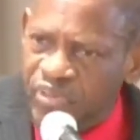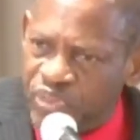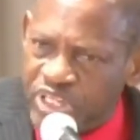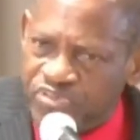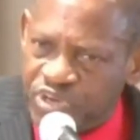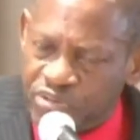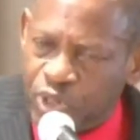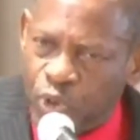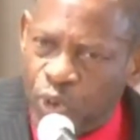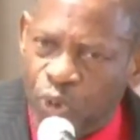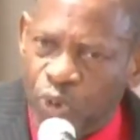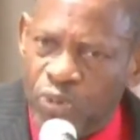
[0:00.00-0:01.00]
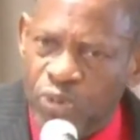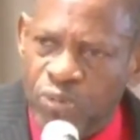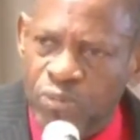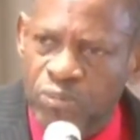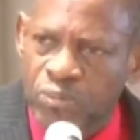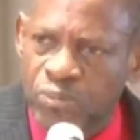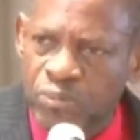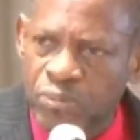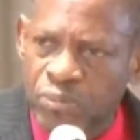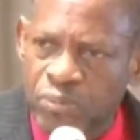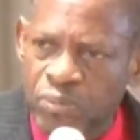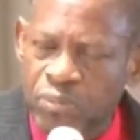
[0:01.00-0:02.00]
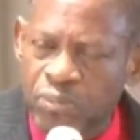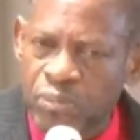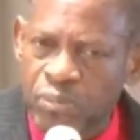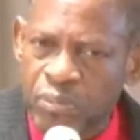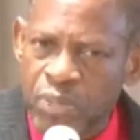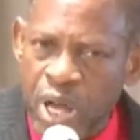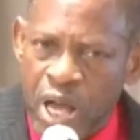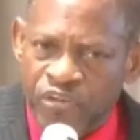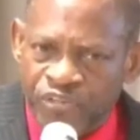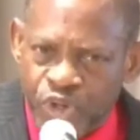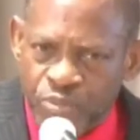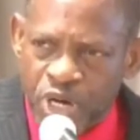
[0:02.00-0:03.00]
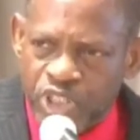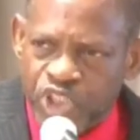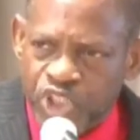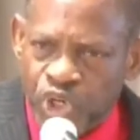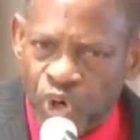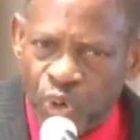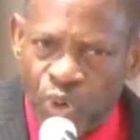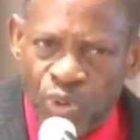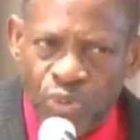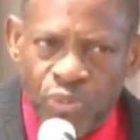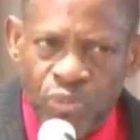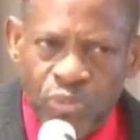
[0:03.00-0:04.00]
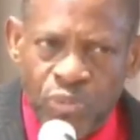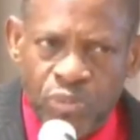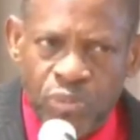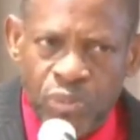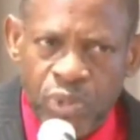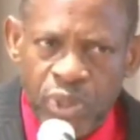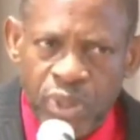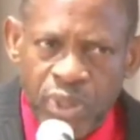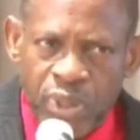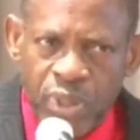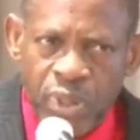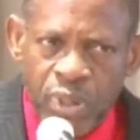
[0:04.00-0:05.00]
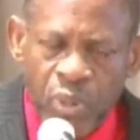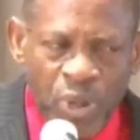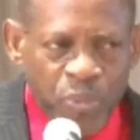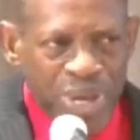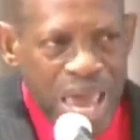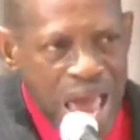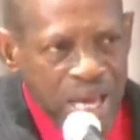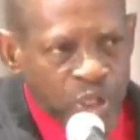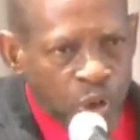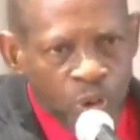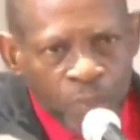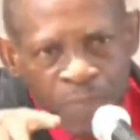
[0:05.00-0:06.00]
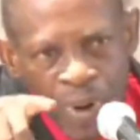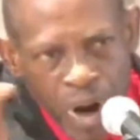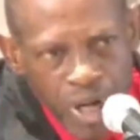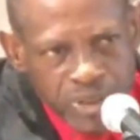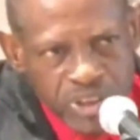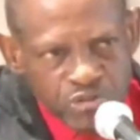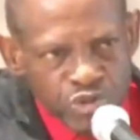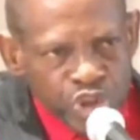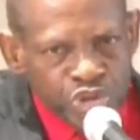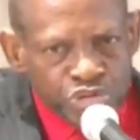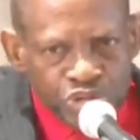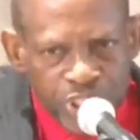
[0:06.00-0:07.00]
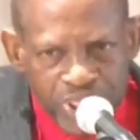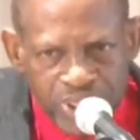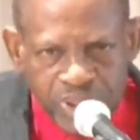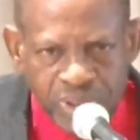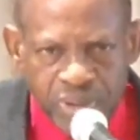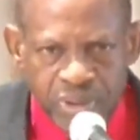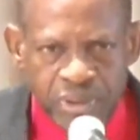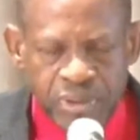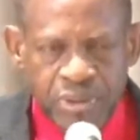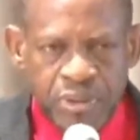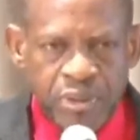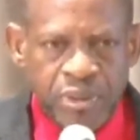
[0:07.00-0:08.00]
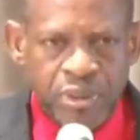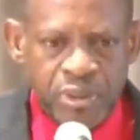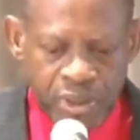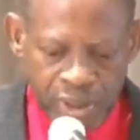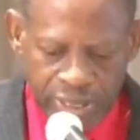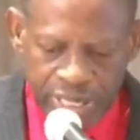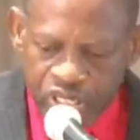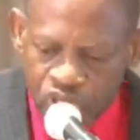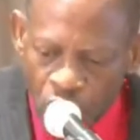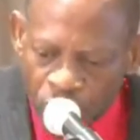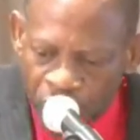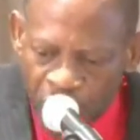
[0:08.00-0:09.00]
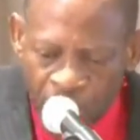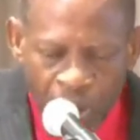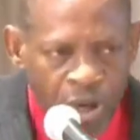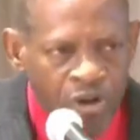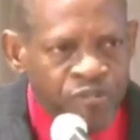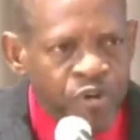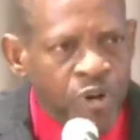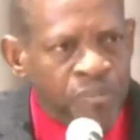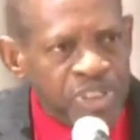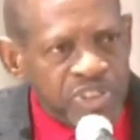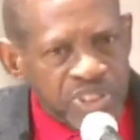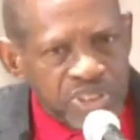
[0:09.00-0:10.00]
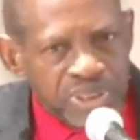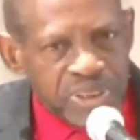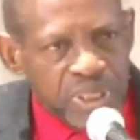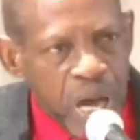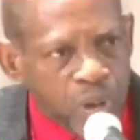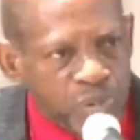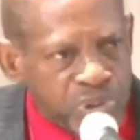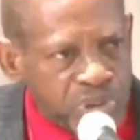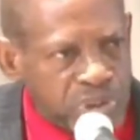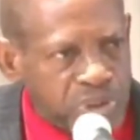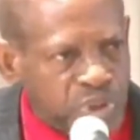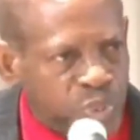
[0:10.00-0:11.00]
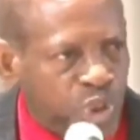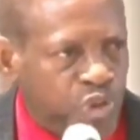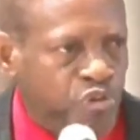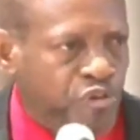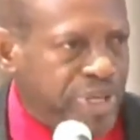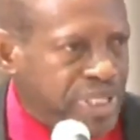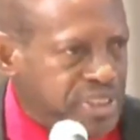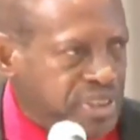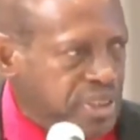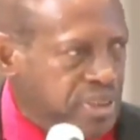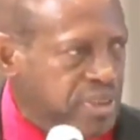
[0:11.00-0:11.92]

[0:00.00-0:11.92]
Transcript: this very hall a few months ago, when we had our party retreat, a number of committees and councils were created